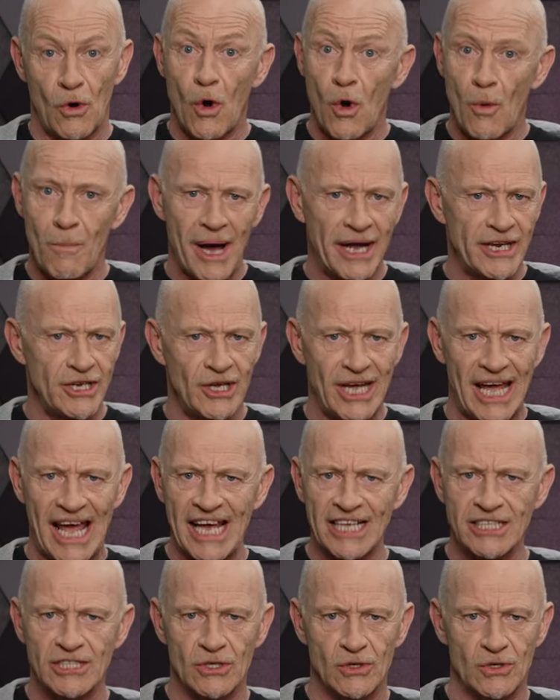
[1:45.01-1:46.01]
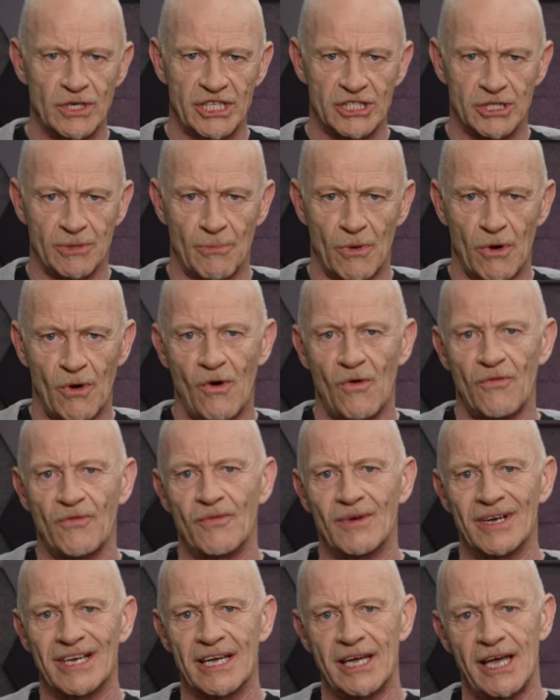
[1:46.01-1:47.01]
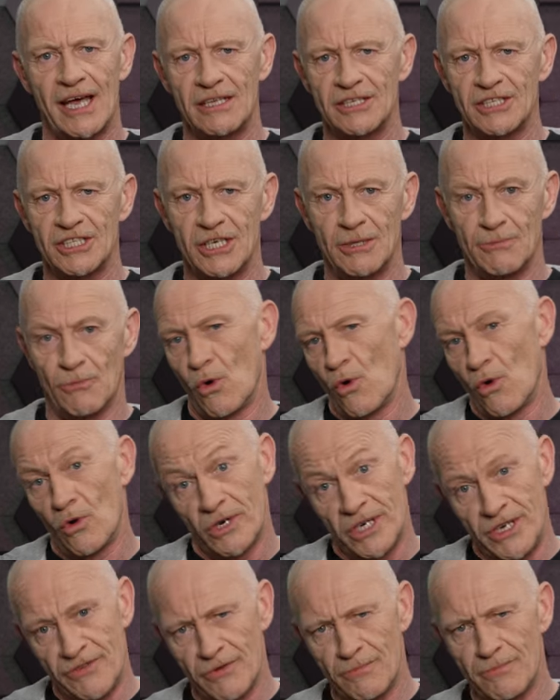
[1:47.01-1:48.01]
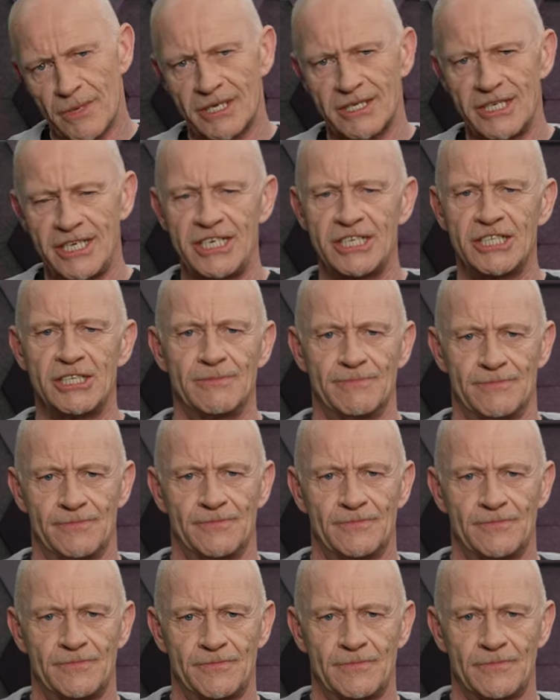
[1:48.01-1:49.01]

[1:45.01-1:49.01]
or by the antagonism of calcium or even magnesium.